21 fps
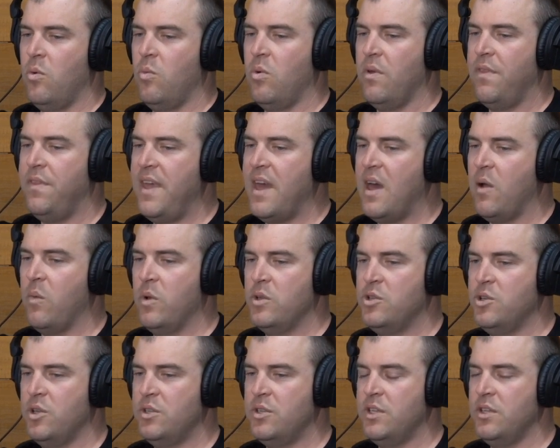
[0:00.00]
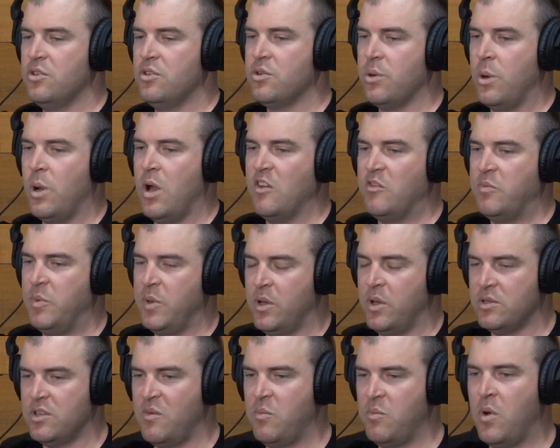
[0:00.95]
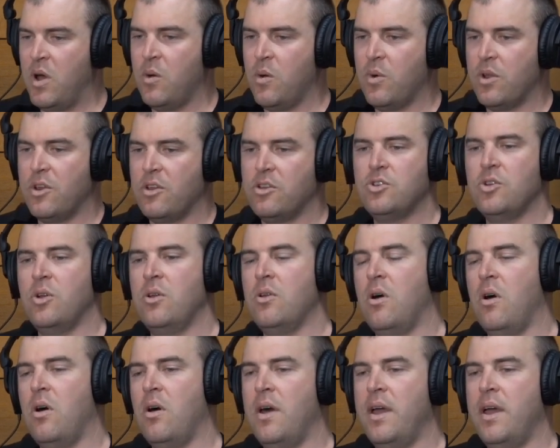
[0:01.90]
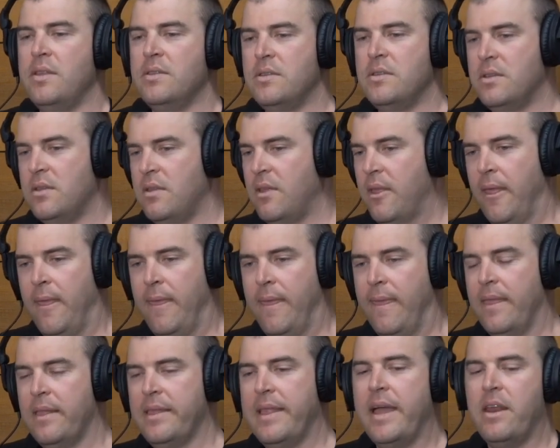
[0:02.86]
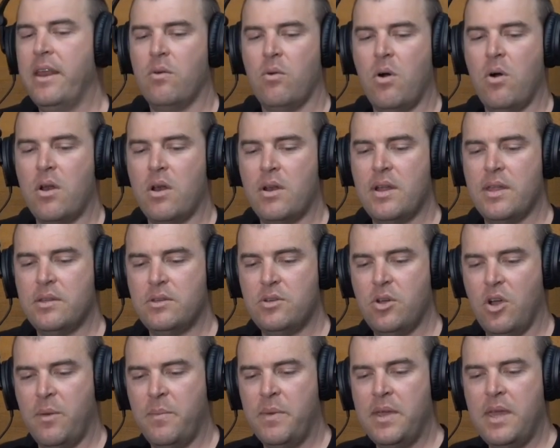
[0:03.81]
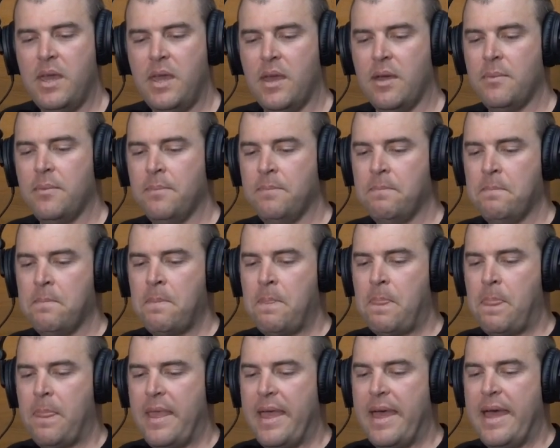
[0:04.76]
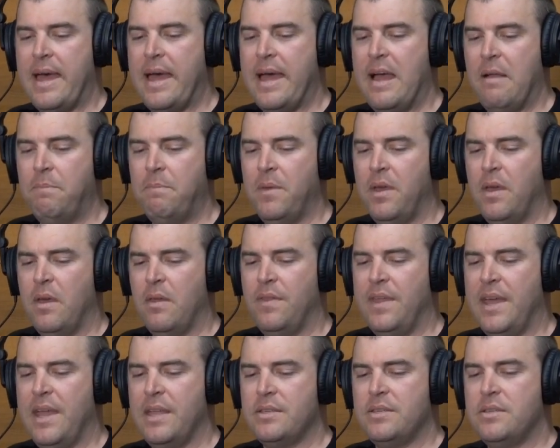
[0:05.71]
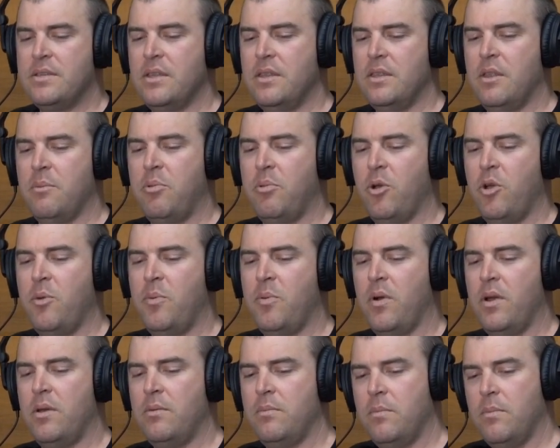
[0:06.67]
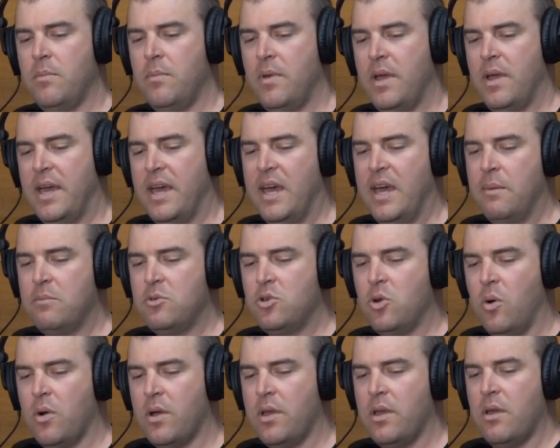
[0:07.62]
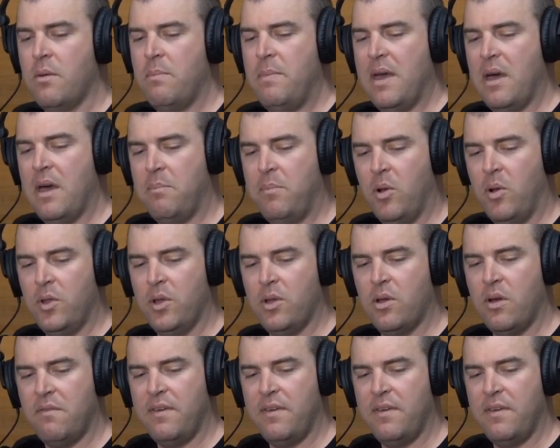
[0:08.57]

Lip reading: without reducing drive, because I might want to shoot hinds later on another time of year? That's in the blueprint, talking about pulling